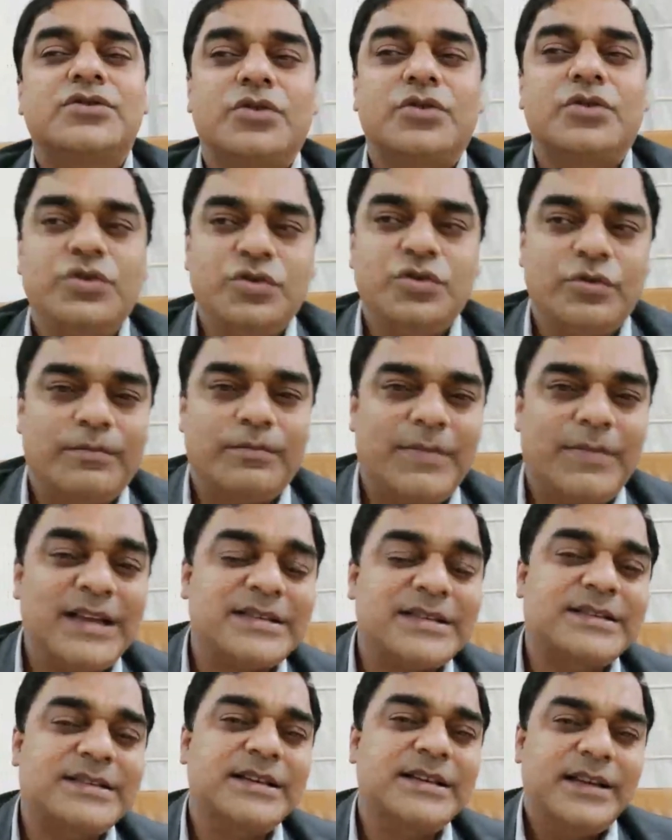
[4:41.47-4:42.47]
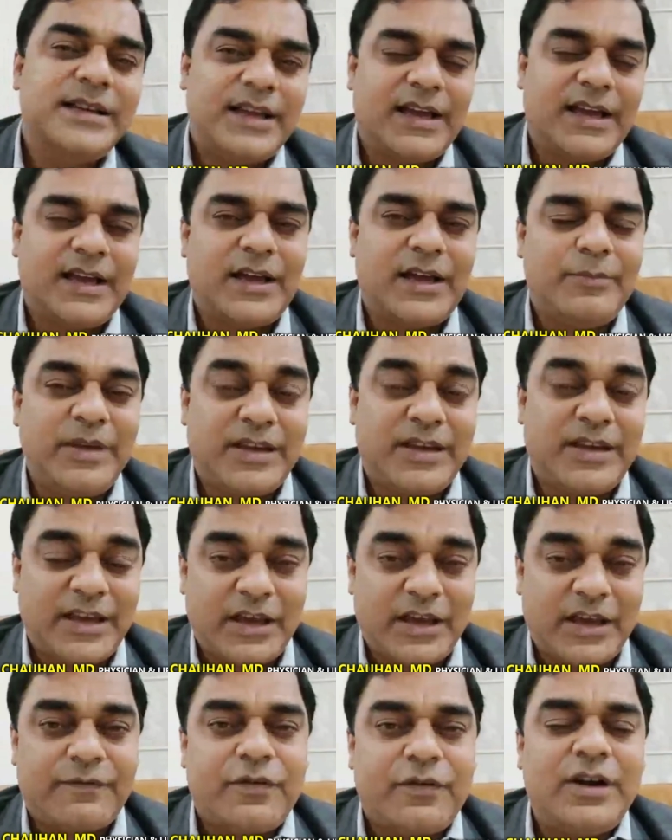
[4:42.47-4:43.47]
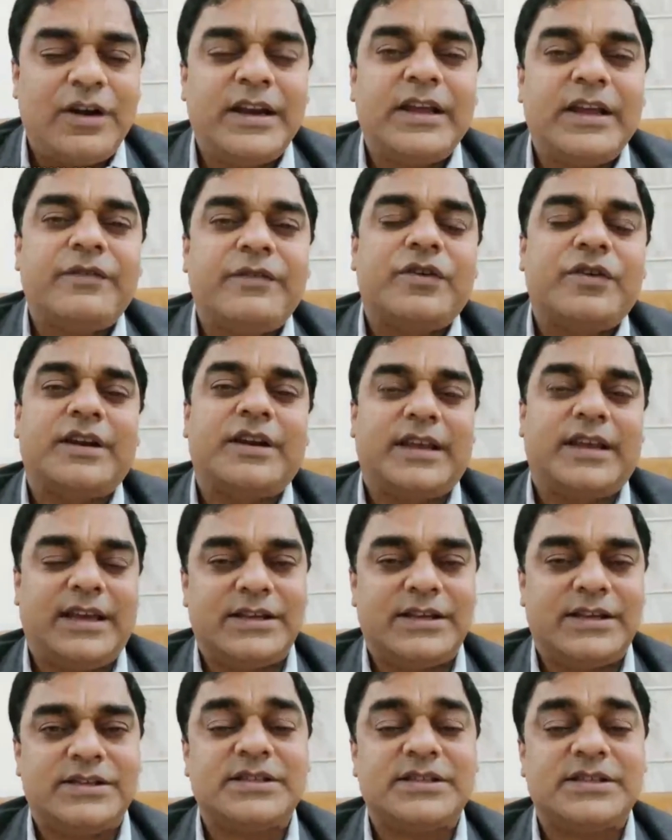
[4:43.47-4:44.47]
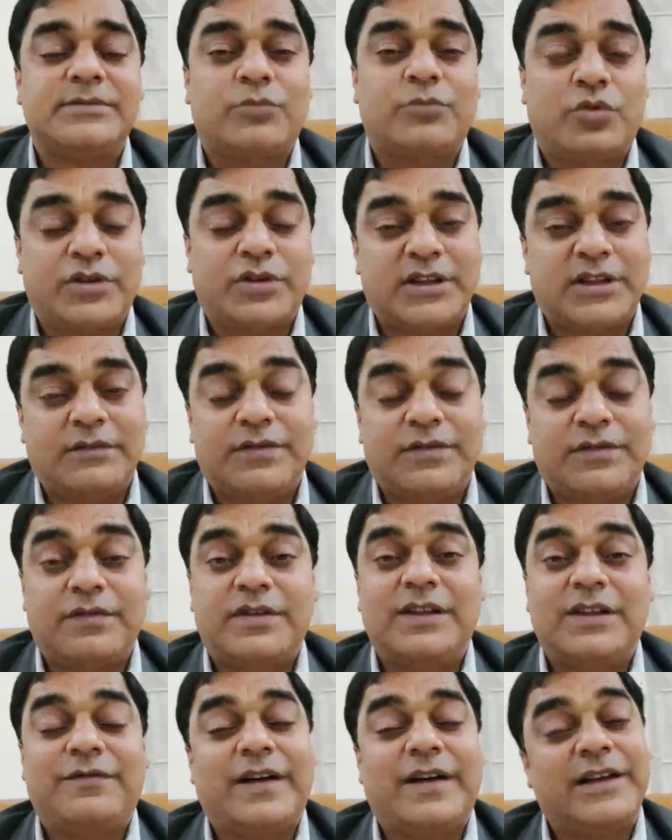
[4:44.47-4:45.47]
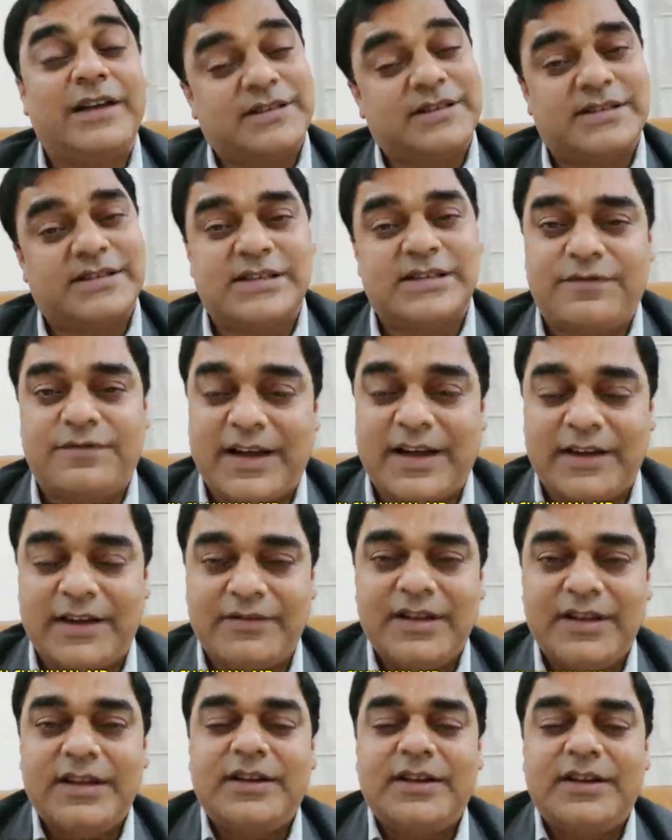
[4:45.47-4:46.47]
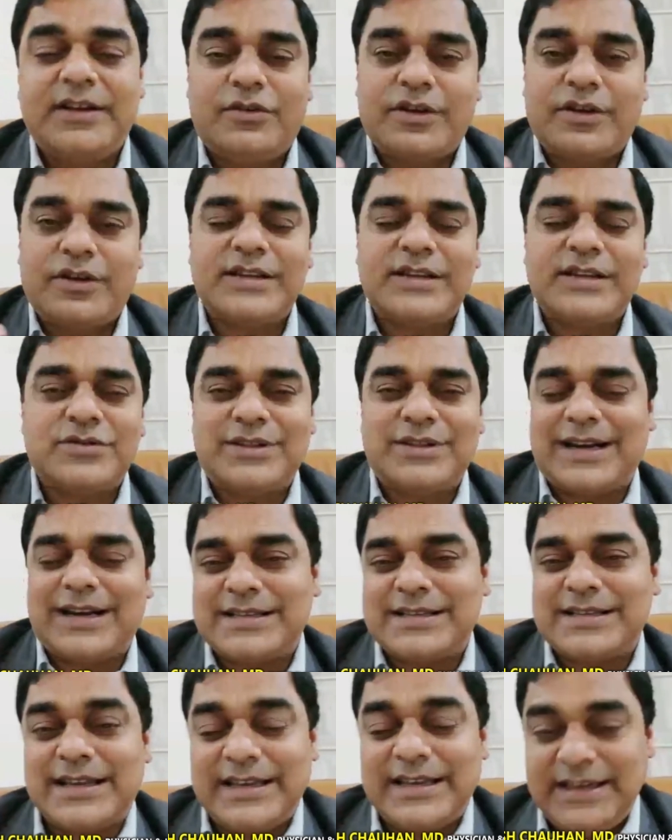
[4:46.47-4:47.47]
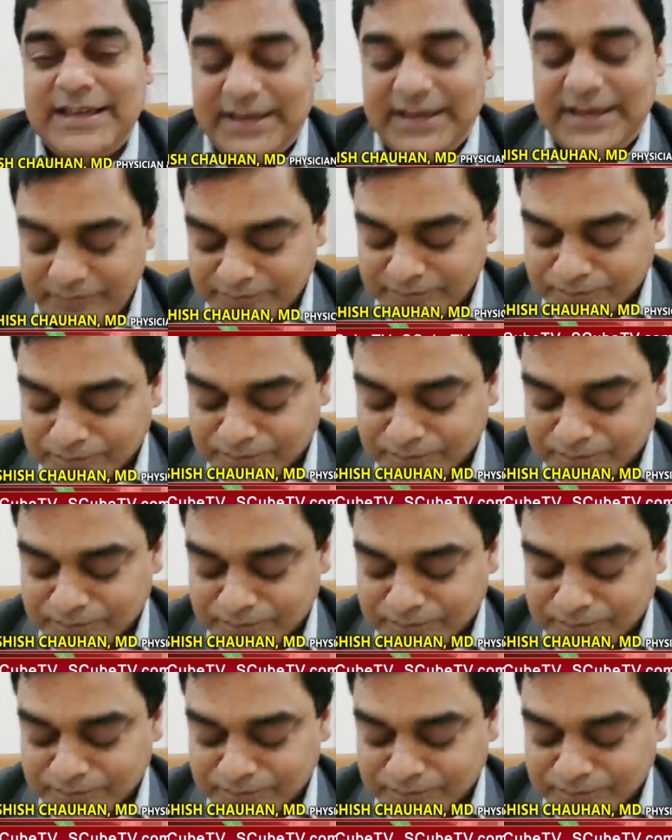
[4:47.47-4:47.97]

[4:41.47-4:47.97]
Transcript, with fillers: So you must be careful if your age is more than 55-65. Okay, so that is the E.